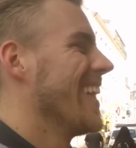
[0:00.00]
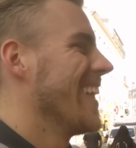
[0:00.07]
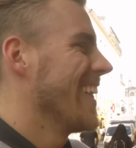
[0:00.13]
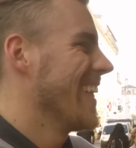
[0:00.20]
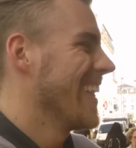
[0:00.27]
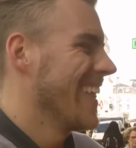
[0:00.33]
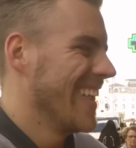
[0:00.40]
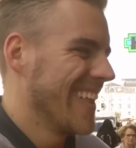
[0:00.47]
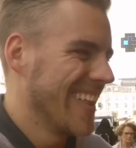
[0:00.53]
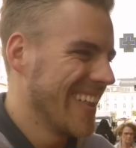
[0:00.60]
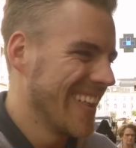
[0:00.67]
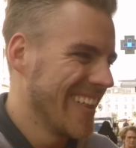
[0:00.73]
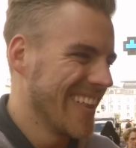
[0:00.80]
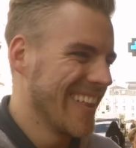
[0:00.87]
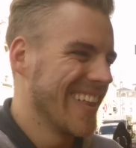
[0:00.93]

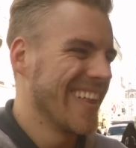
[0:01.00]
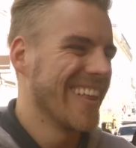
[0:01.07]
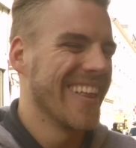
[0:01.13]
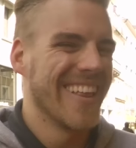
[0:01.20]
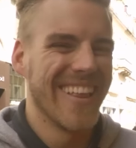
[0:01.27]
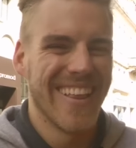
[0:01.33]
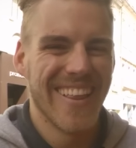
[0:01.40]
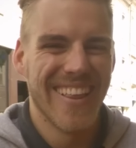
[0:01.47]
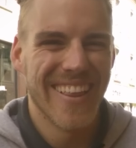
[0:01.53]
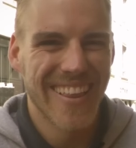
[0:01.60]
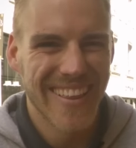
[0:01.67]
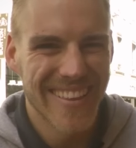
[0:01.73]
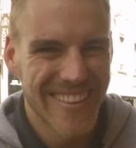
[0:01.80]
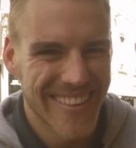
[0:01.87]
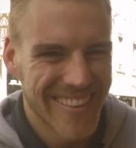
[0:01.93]

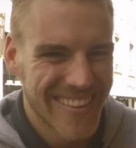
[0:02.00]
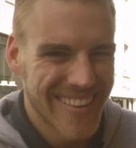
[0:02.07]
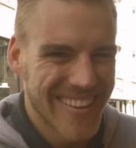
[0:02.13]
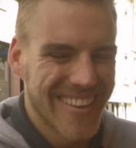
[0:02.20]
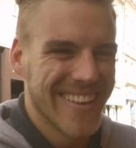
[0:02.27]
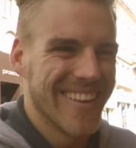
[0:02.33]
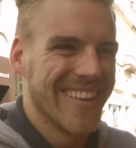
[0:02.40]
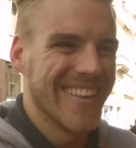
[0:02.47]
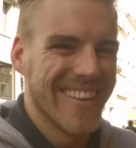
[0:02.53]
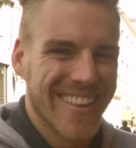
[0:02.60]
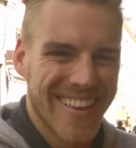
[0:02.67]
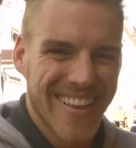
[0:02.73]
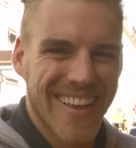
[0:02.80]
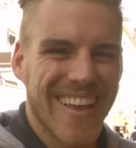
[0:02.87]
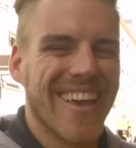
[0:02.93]

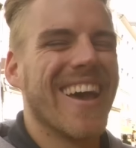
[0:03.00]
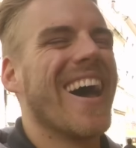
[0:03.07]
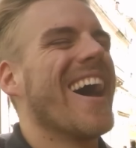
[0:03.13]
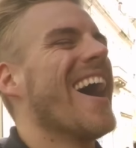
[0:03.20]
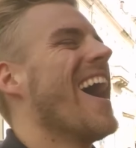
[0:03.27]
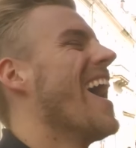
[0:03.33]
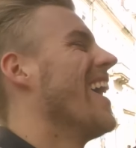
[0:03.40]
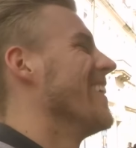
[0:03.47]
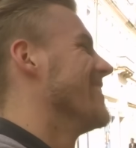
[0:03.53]
The person shown says nothing.